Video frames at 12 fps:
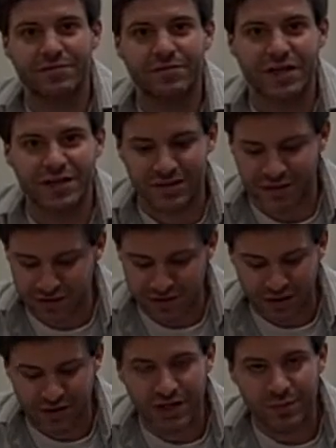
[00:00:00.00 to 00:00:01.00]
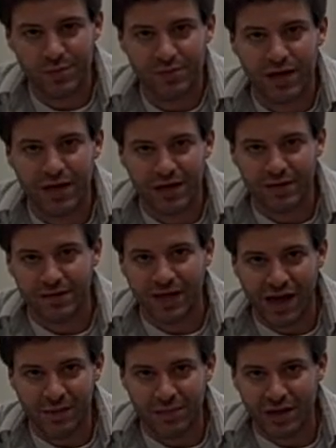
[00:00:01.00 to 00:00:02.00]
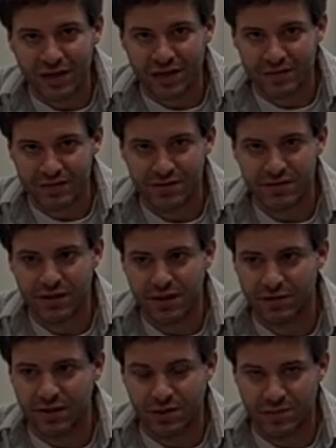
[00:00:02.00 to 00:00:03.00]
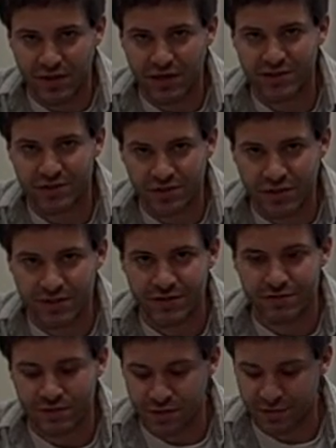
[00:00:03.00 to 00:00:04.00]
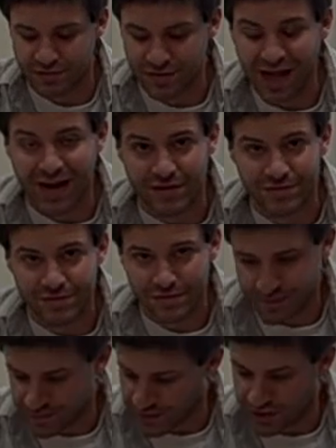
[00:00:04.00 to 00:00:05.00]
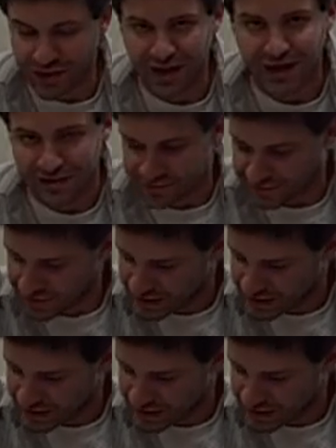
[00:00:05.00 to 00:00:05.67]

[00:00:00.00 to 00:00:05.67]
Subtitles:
F of s's. Now keep in mind that means the Laplace transform of f, little f.